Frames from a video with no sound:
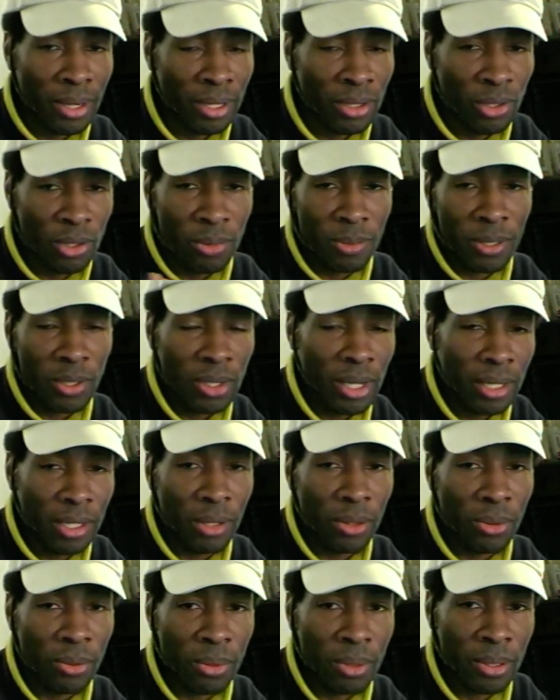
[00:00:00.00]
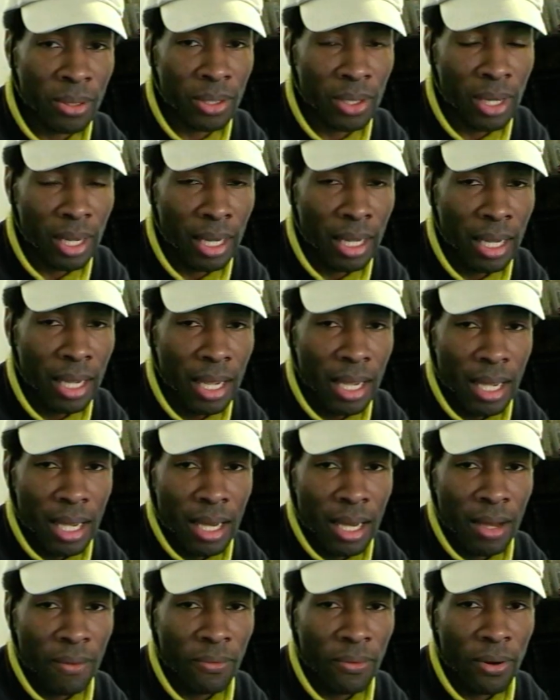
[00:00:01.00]
excuse me, Sunday through Thursday
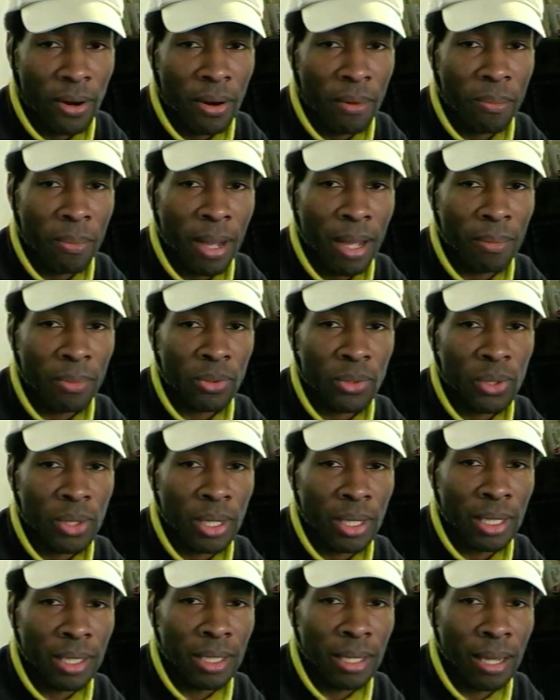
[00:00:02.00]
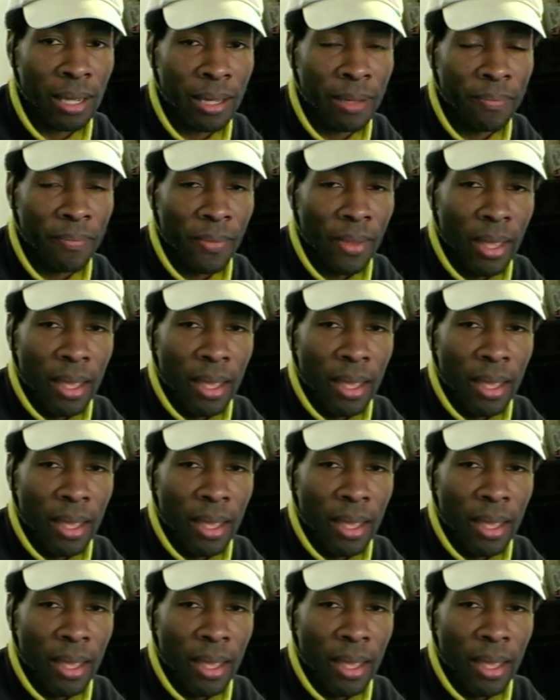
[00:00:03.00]
uh, for our Bible study time.